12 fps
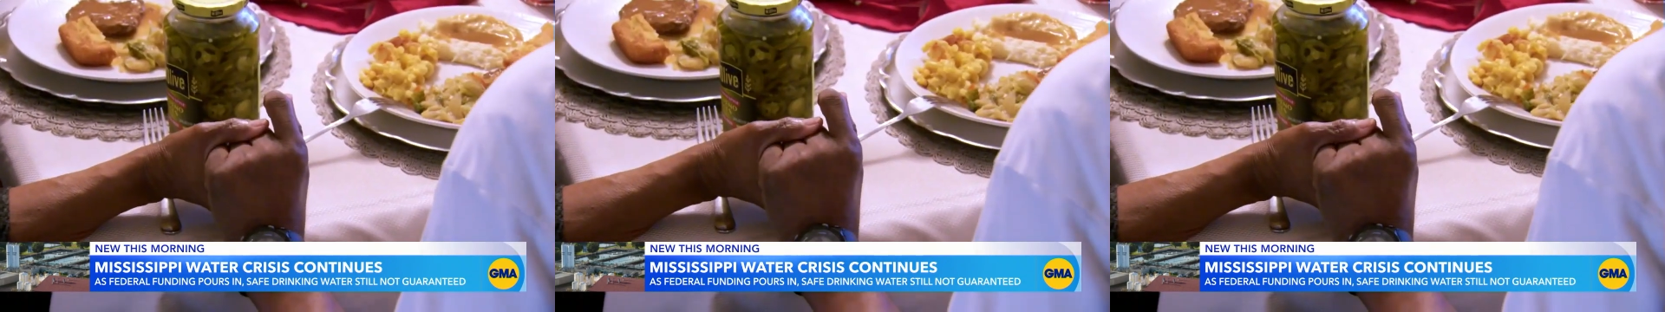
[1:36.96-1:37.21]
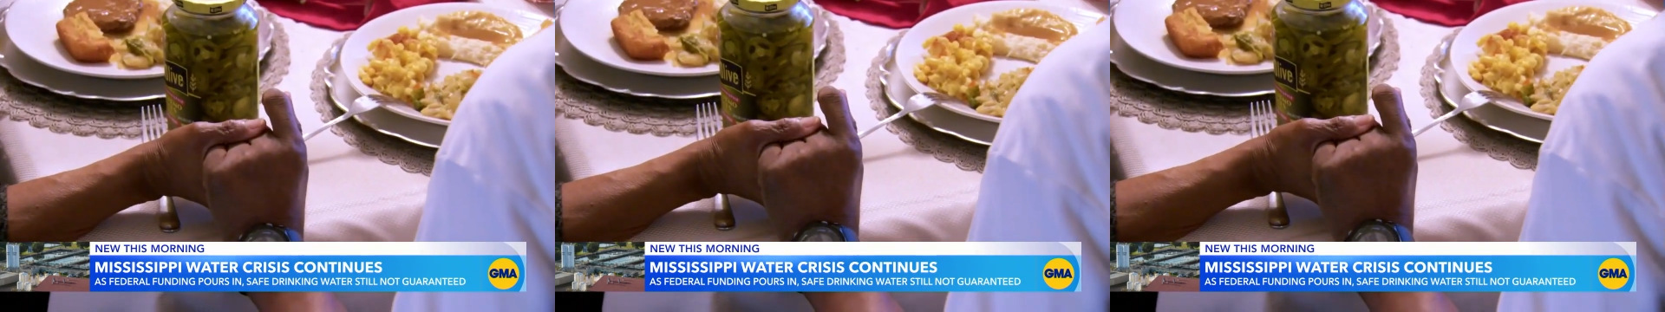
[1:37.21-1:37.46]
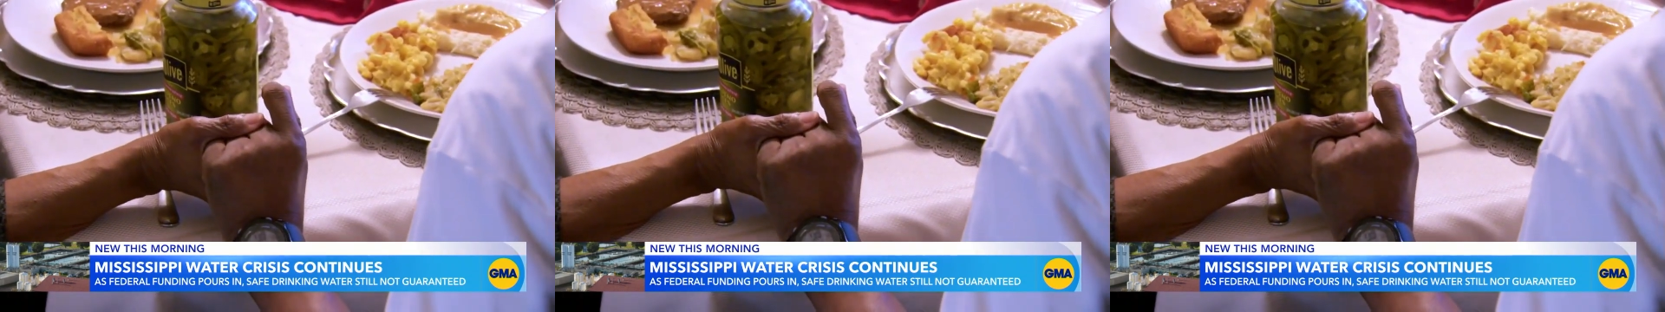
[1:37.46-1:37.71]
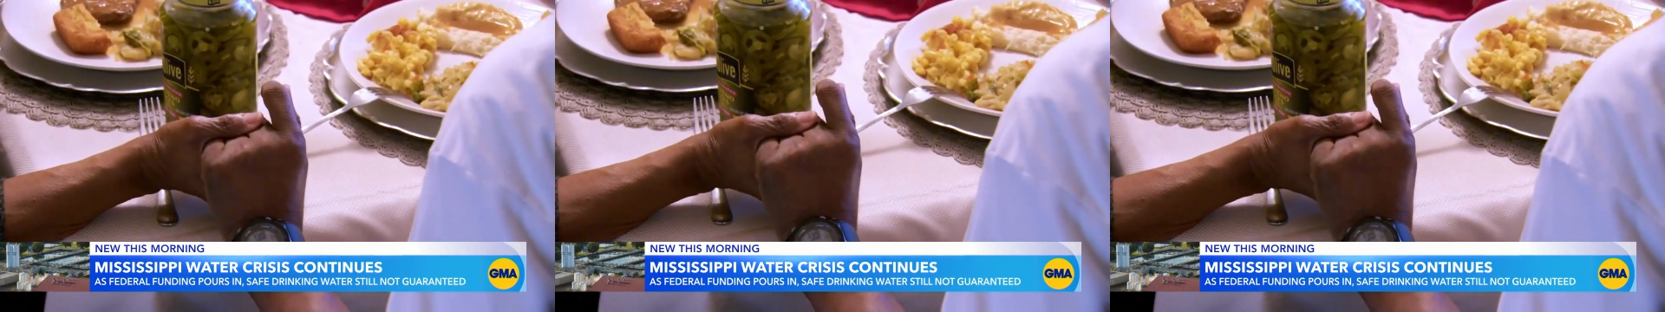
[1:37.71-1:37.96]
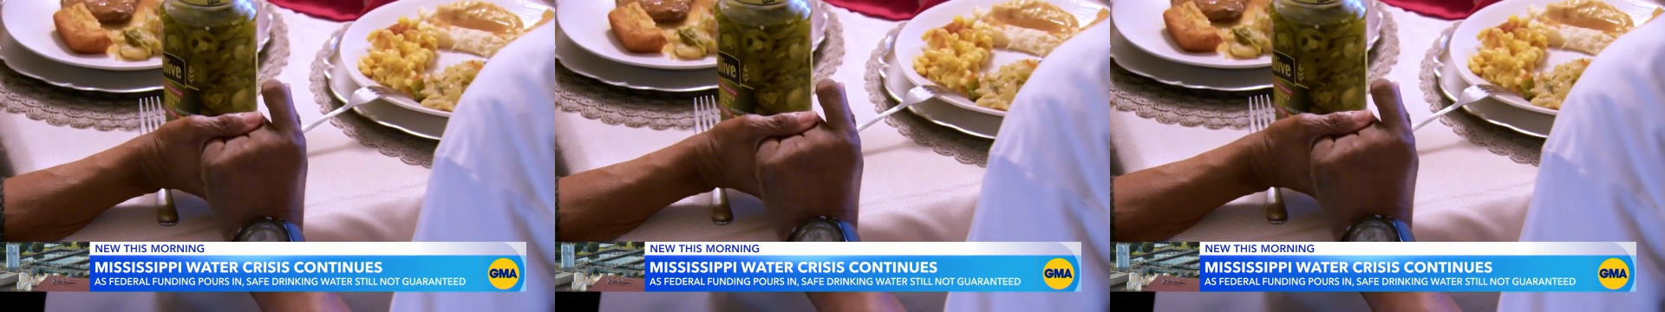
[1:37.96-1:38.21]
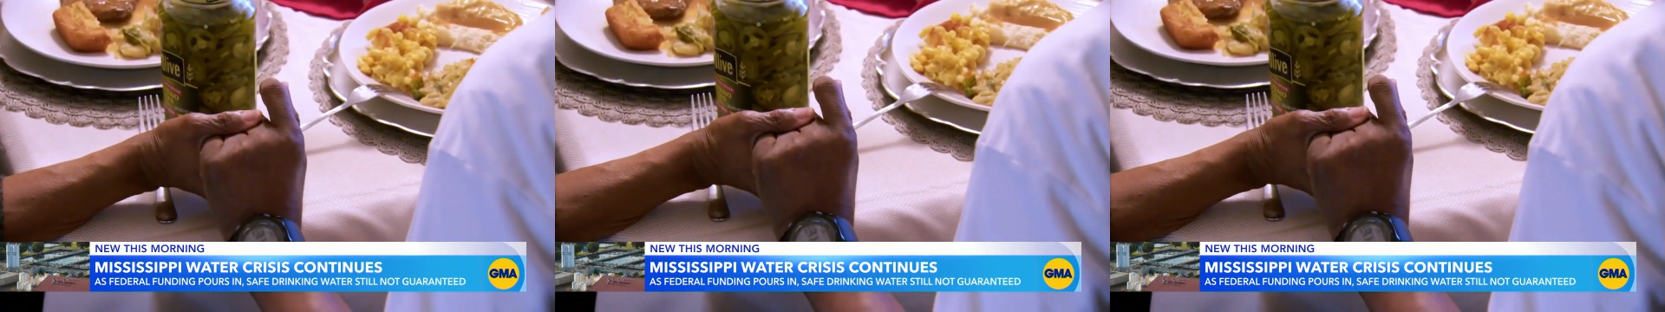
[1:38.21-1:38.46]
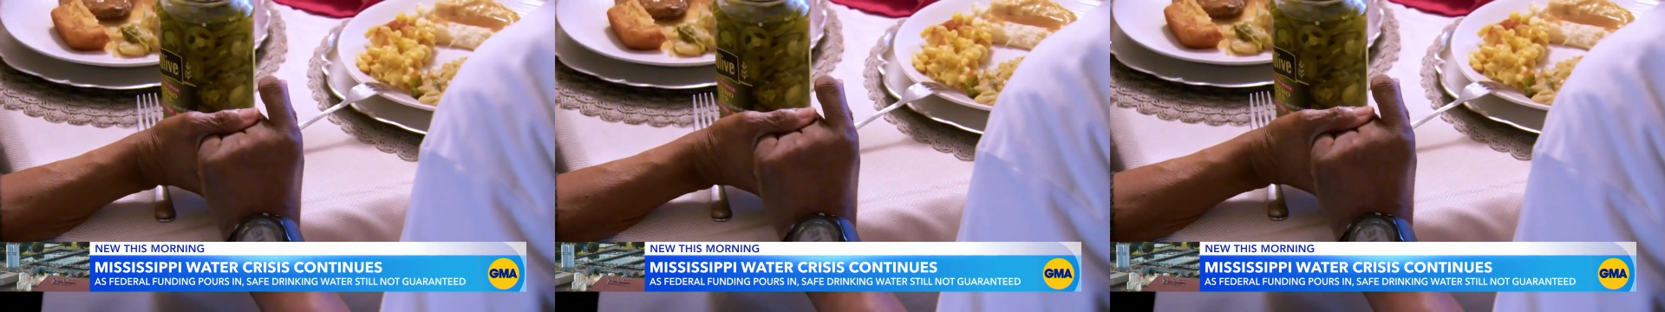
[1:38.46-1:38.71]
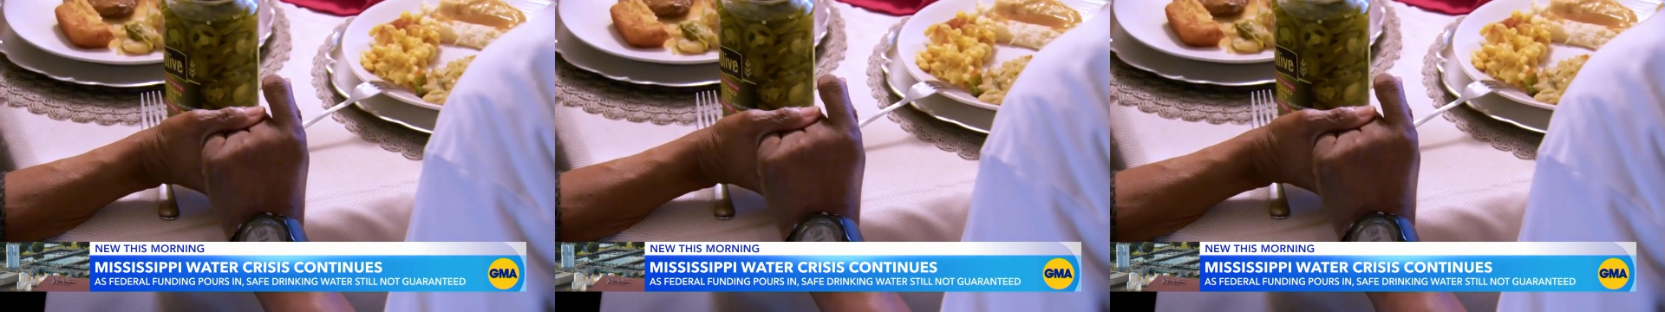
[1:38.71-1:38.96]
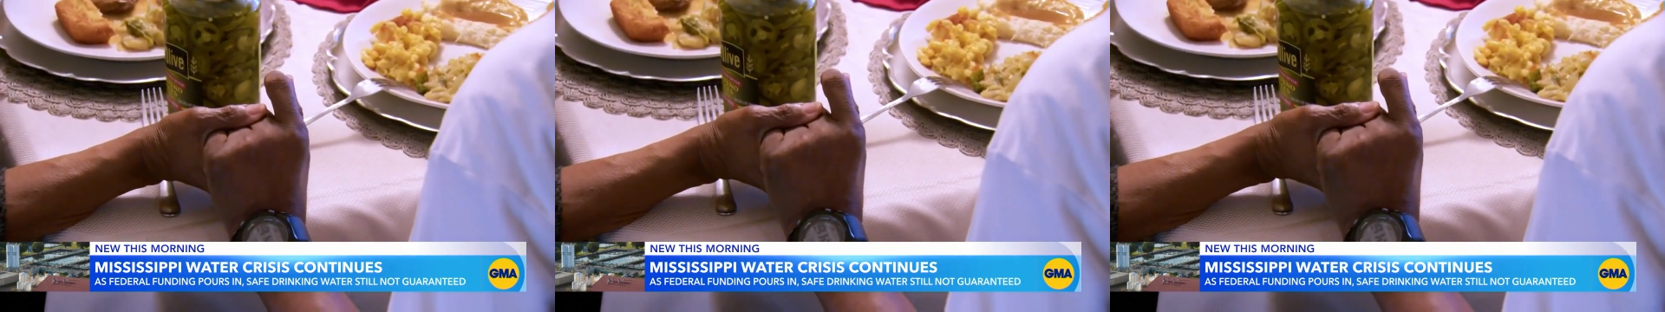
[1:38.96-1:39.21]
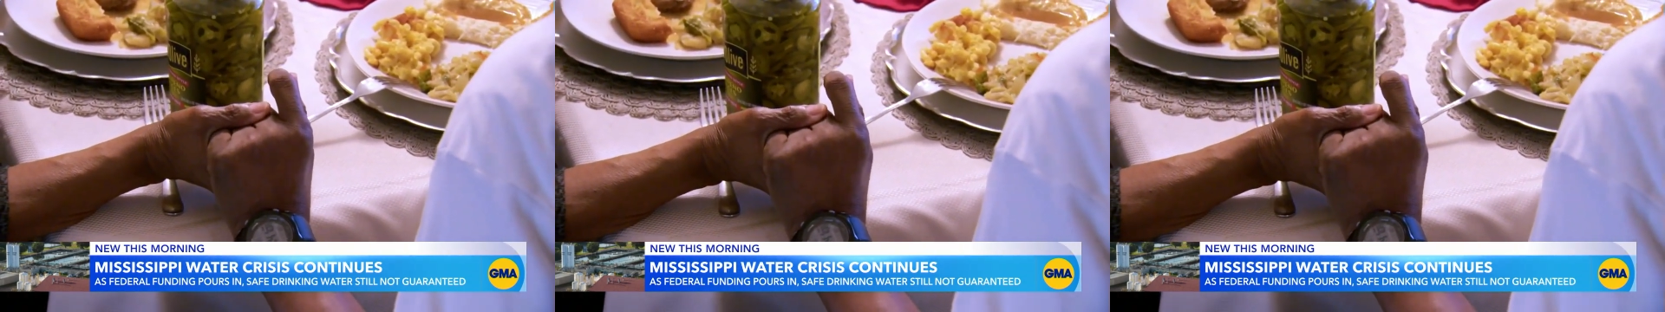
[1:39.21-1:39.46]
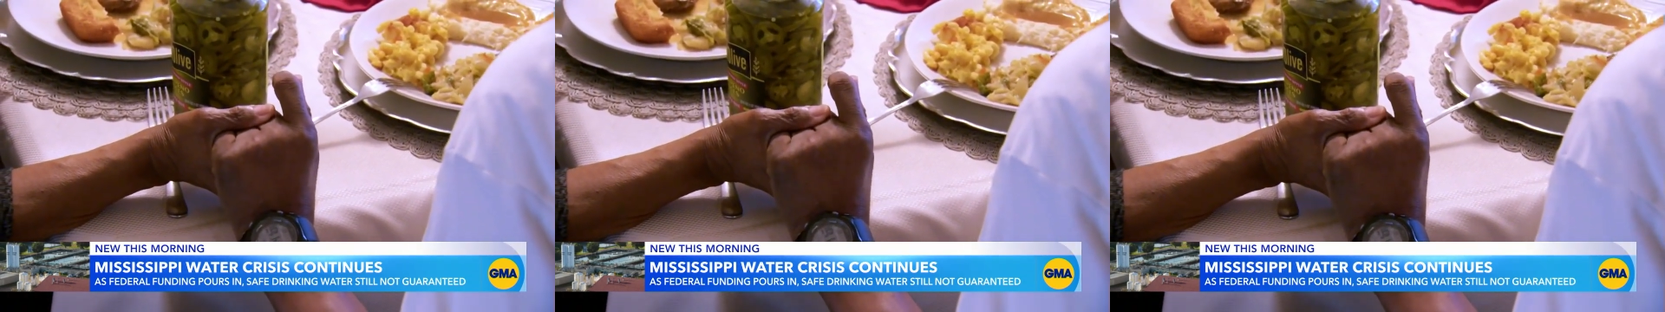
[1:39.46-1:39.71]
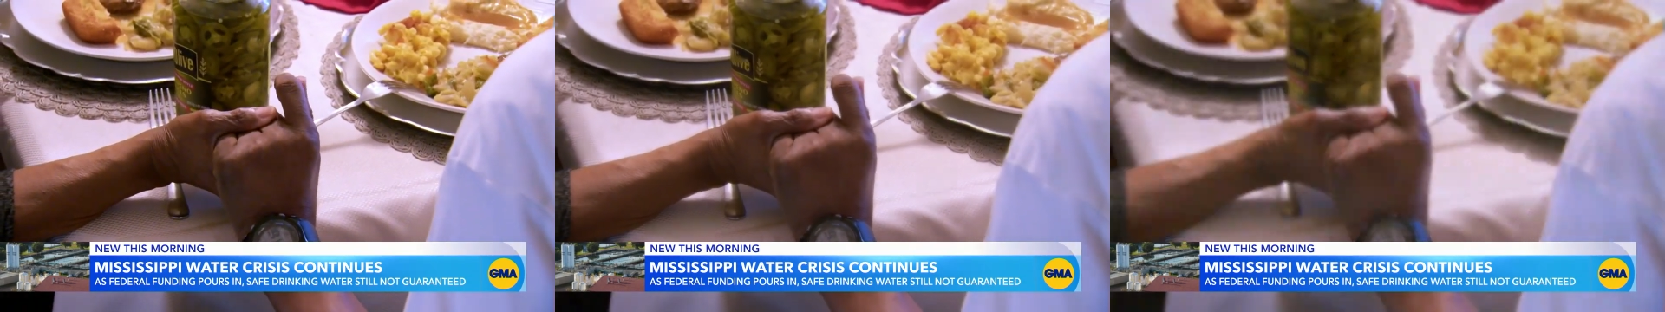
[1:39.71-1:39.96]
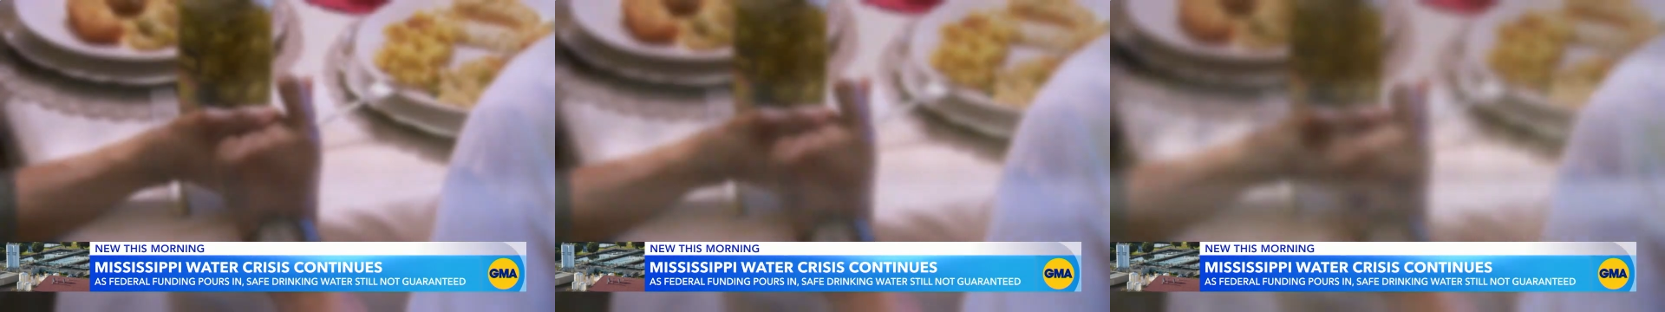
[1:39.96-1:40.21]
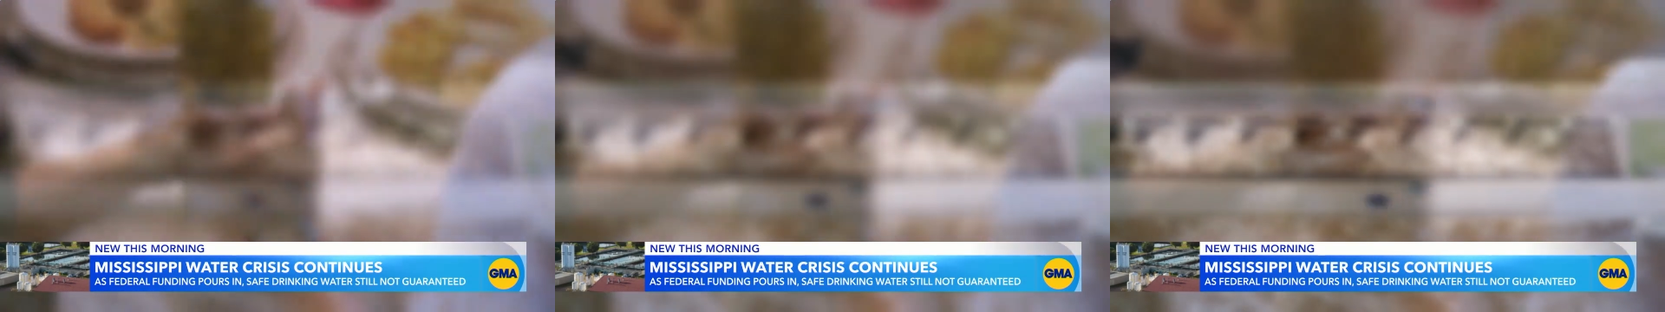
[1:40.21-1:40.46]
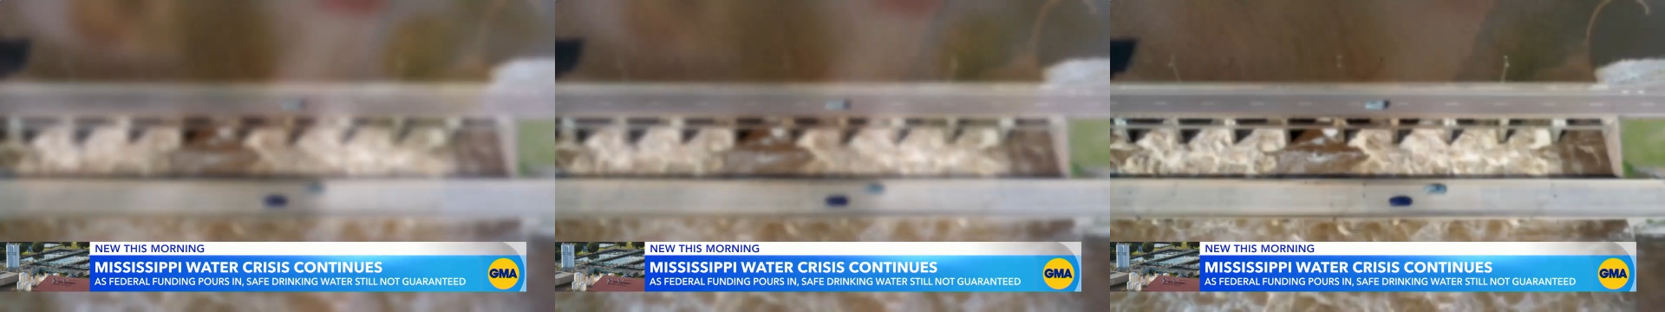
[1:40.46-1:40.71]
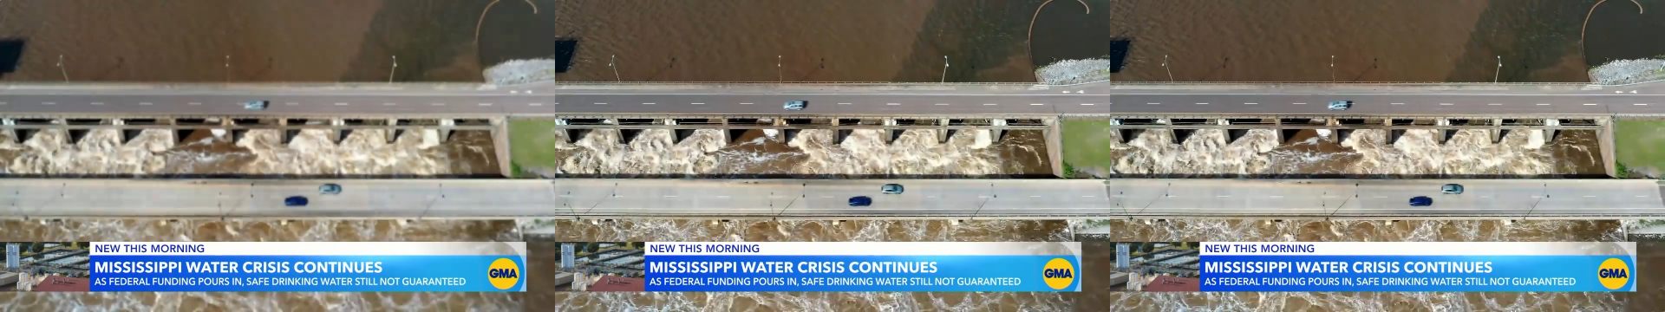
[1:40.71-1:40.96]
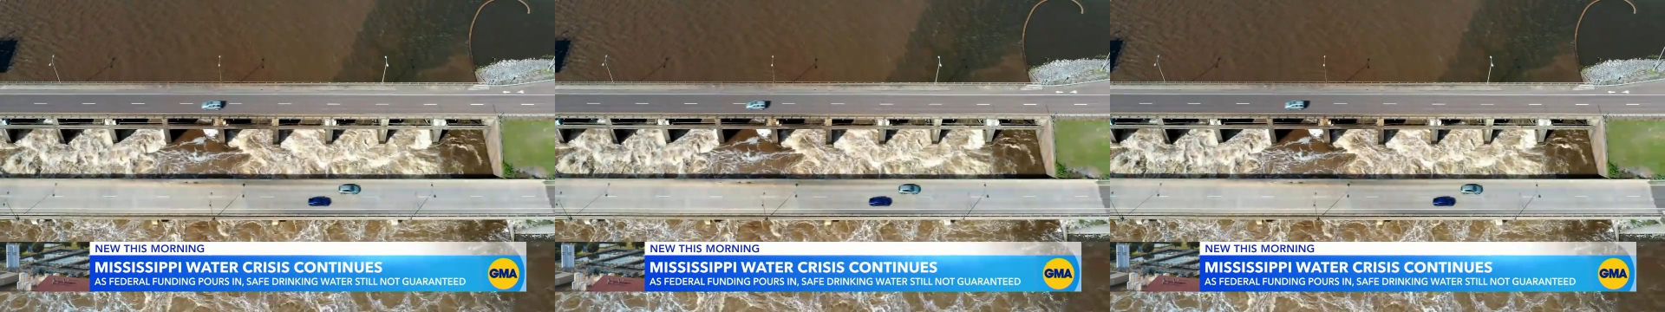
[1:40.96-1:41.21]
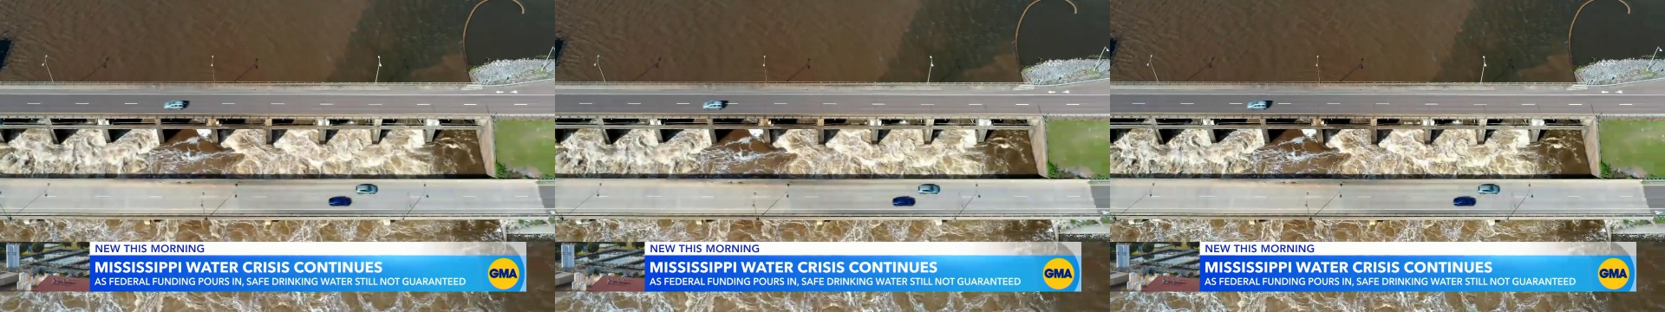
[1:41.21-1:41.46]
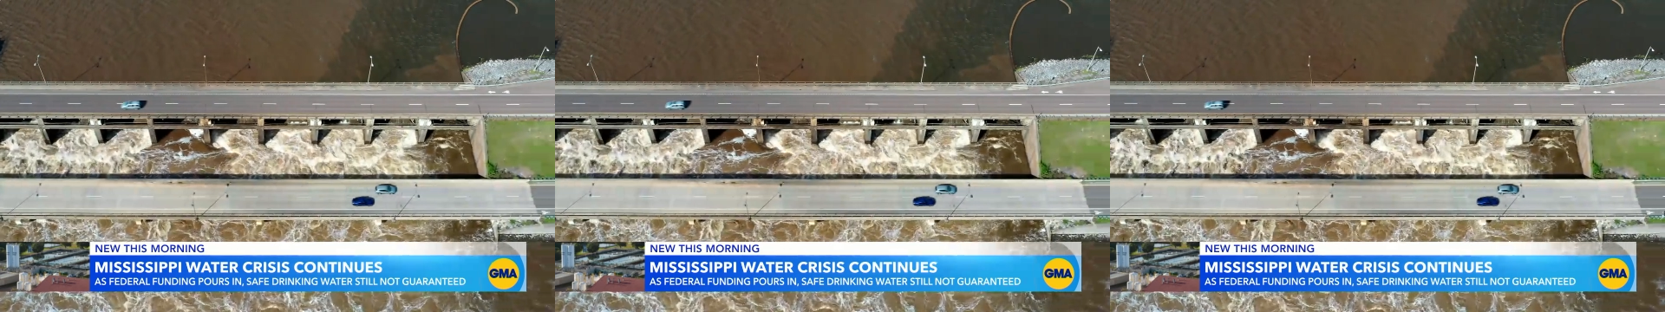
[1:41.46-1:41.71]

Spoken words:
Nobody's mouth can be seen.